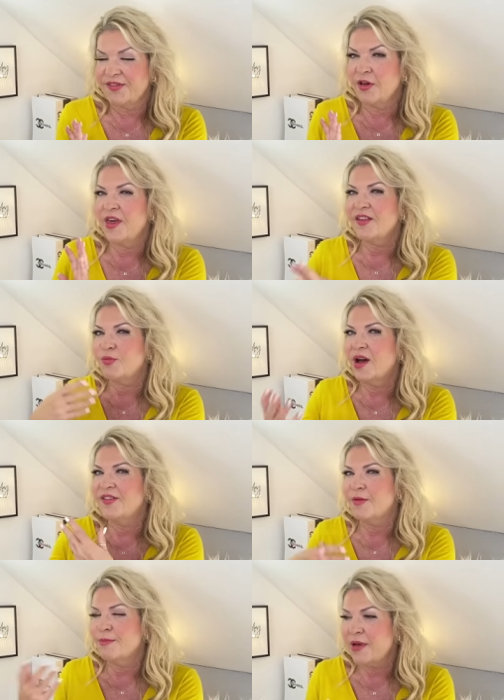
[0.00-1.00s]
So that's why
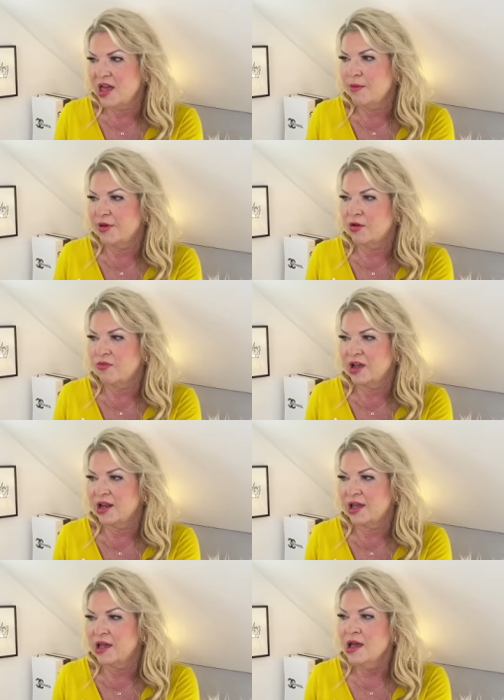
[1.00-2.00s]
it's a maybe,
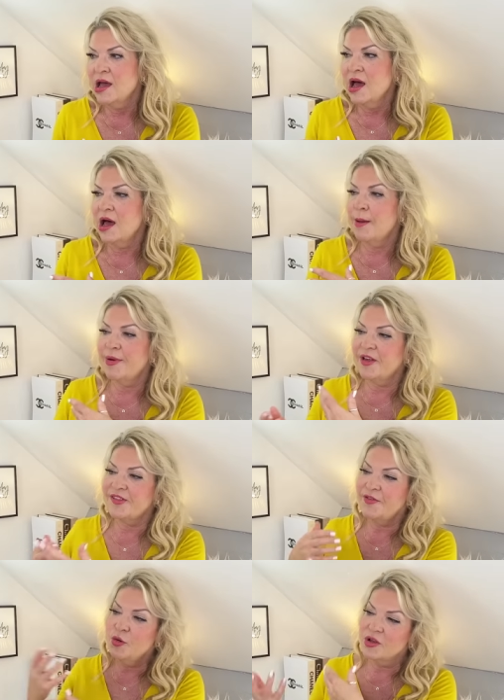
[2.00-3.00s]
really, uh,
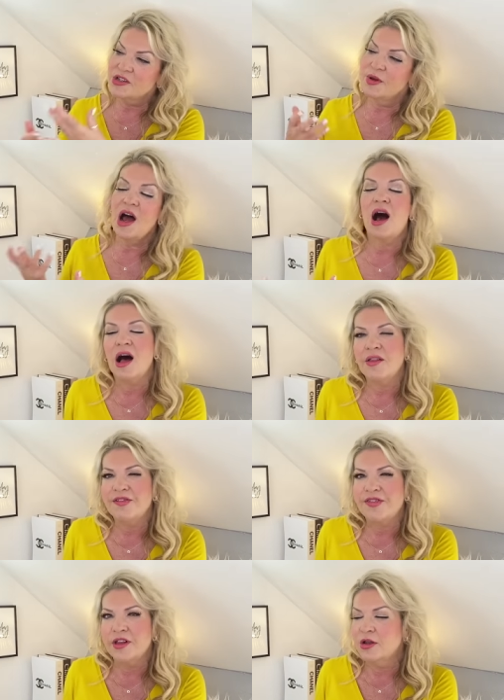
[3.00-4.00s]
because if you want to
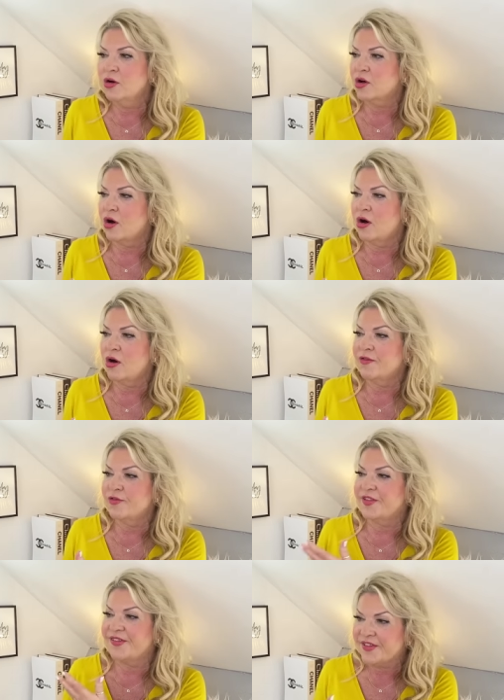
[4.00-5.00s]
enhance the look
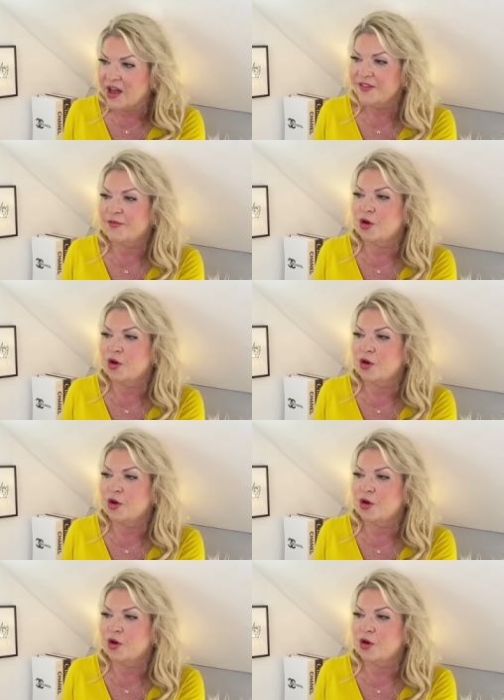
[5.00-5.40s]
of the size of